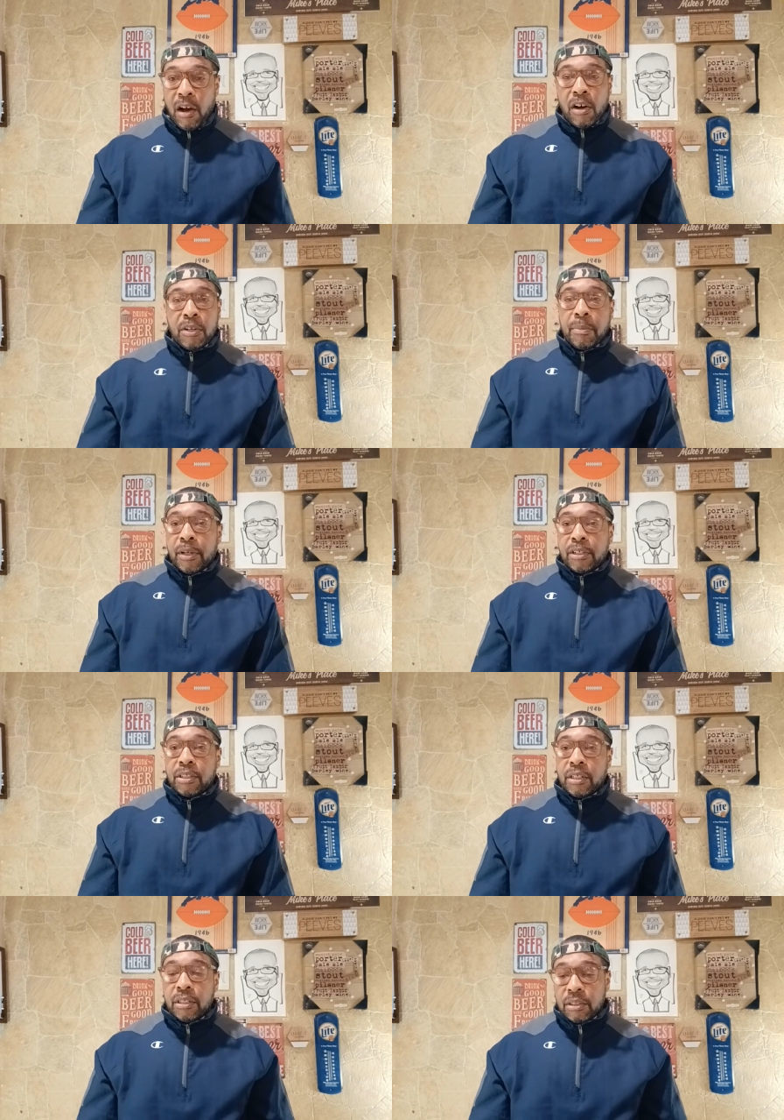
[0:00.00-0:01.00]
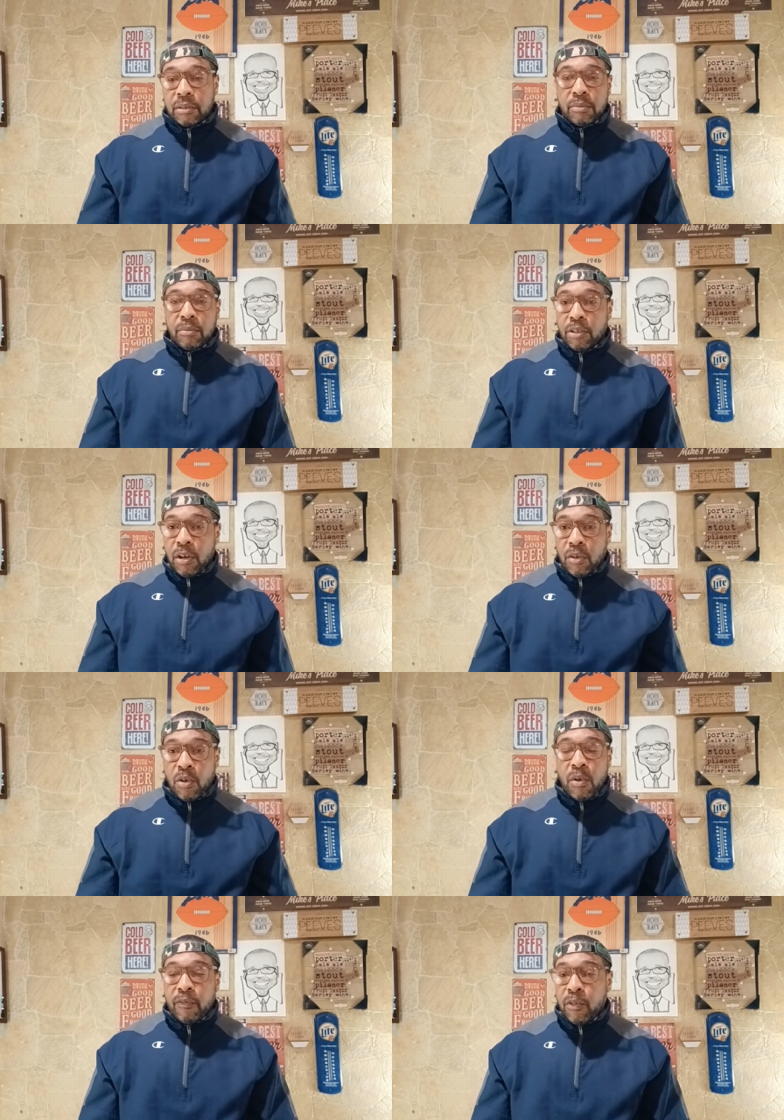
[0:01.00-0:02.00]
All your purchases, you know,
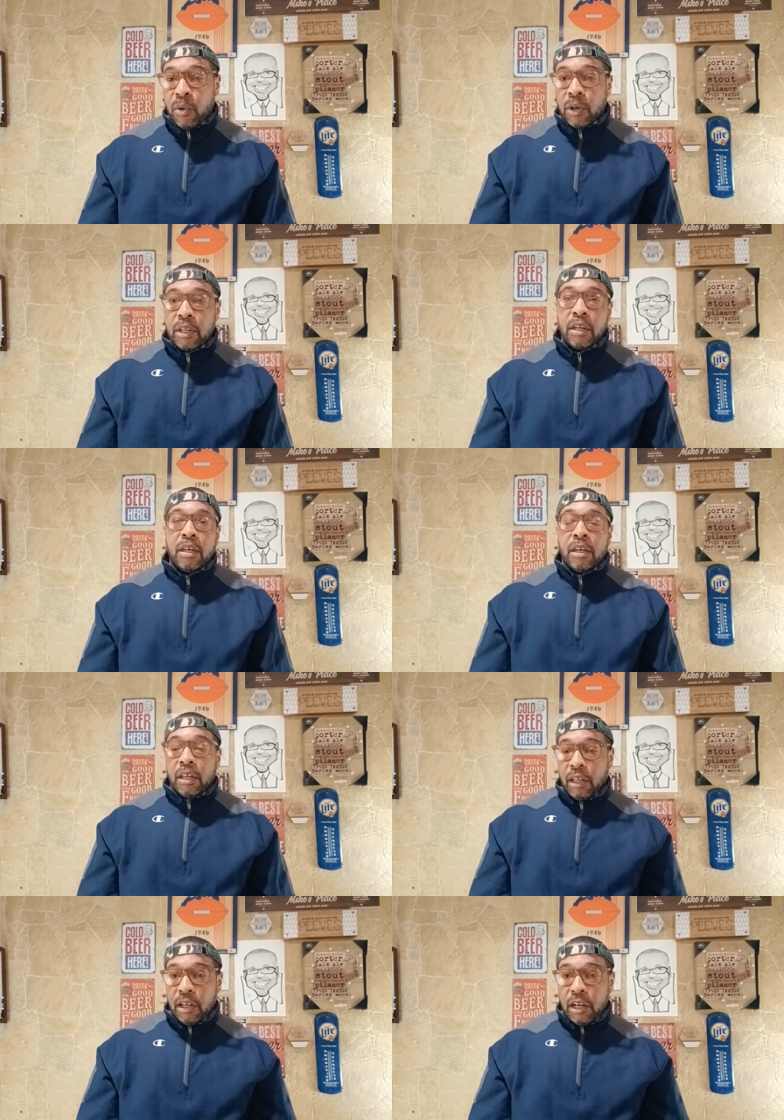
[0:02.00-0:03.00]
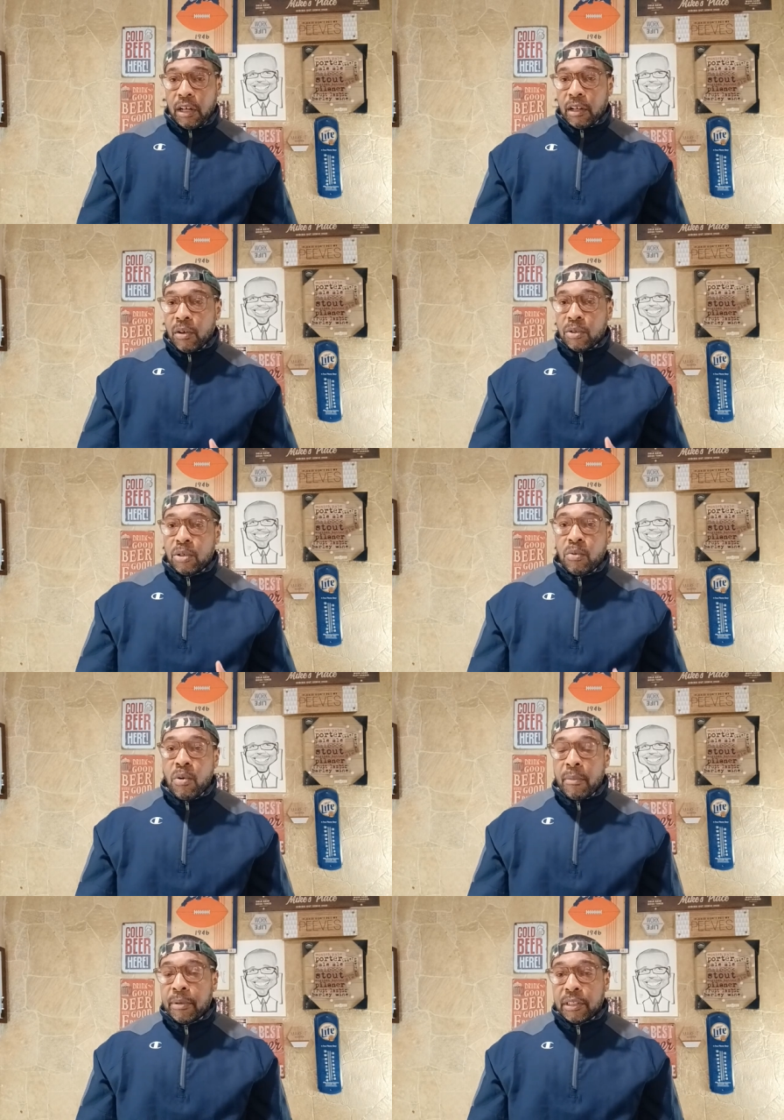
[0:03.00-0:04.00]
going forward, go to
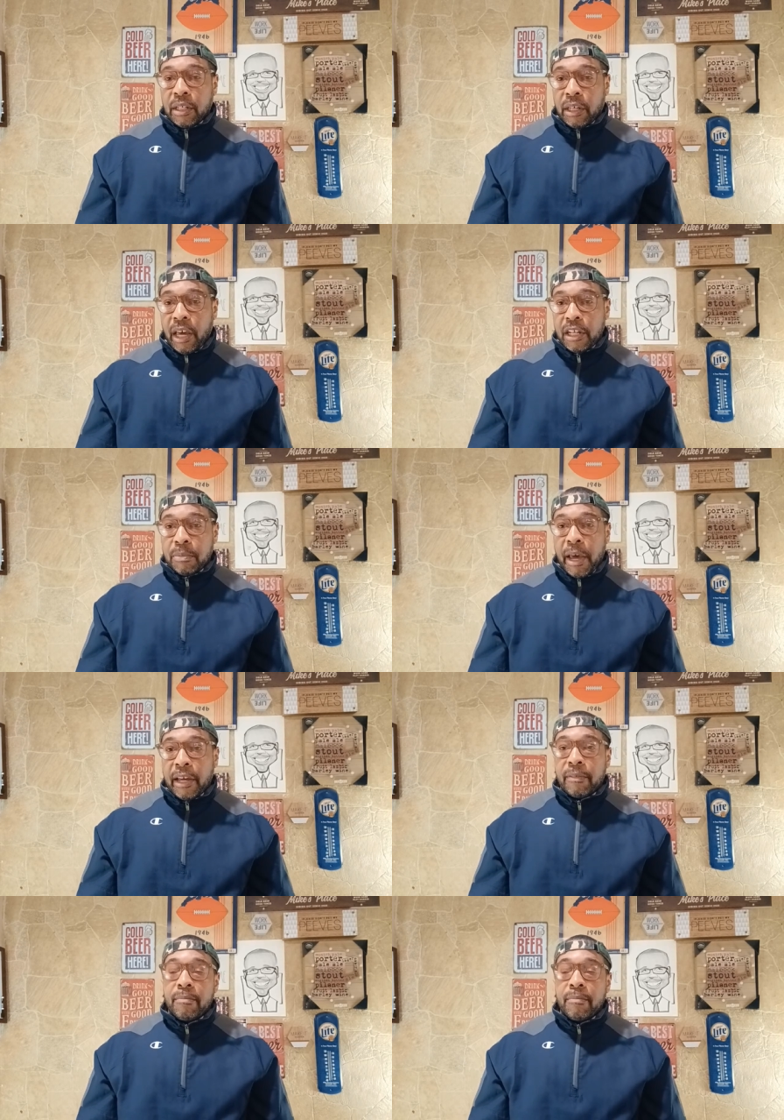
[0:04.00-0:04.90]
1% cash back.